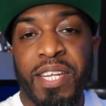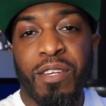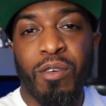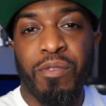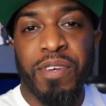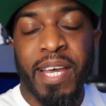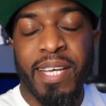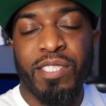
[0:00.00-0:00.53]
the
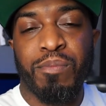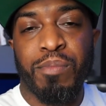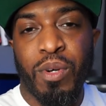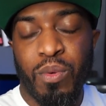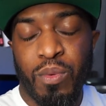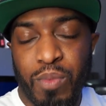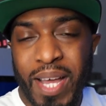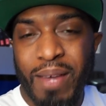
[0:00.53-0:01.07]
notification
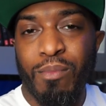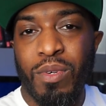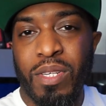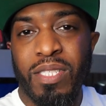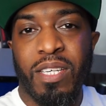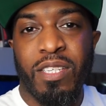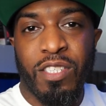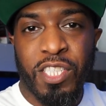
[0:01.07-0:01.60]
bell and would have
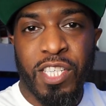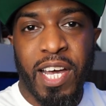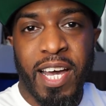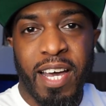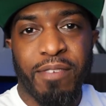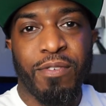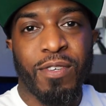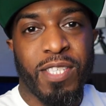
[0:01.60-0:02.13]
seen your shout
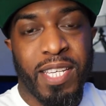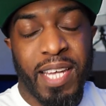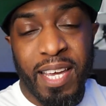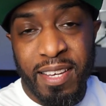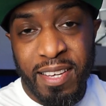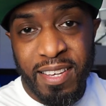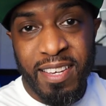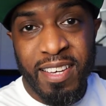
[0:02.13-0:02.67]
out for today.